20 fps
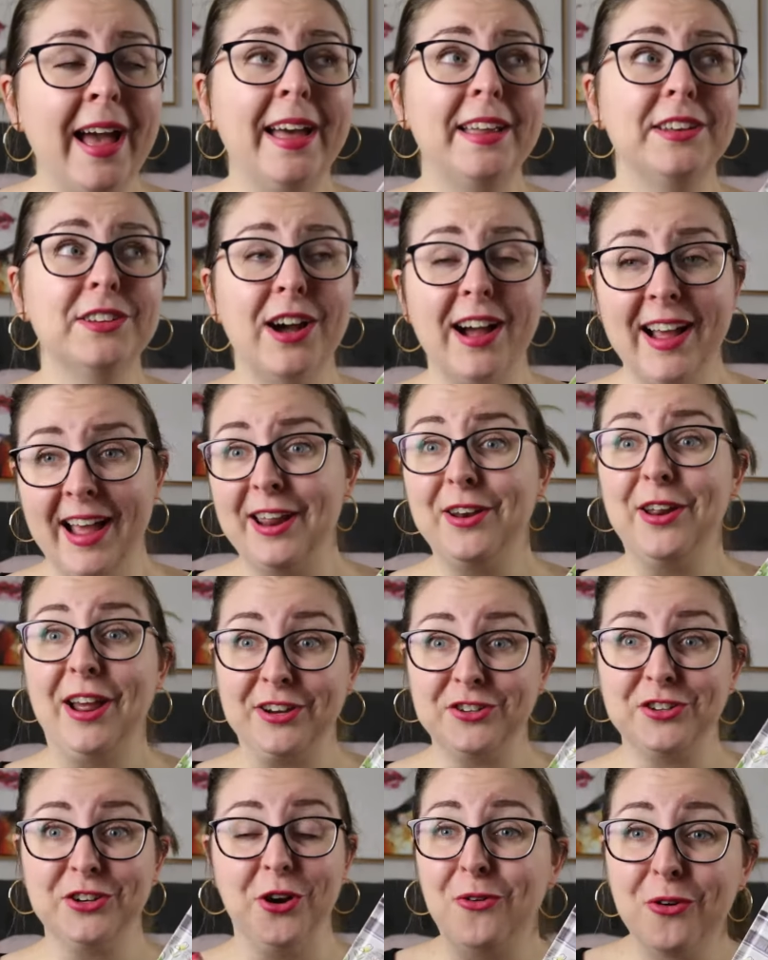And I had
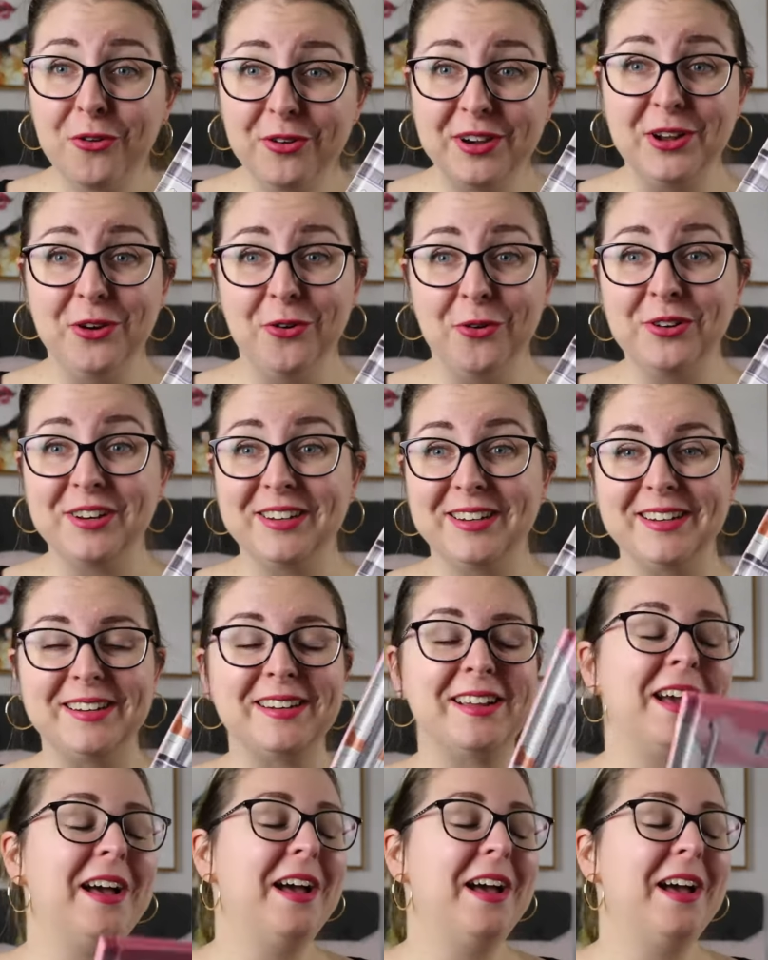actually already ordered it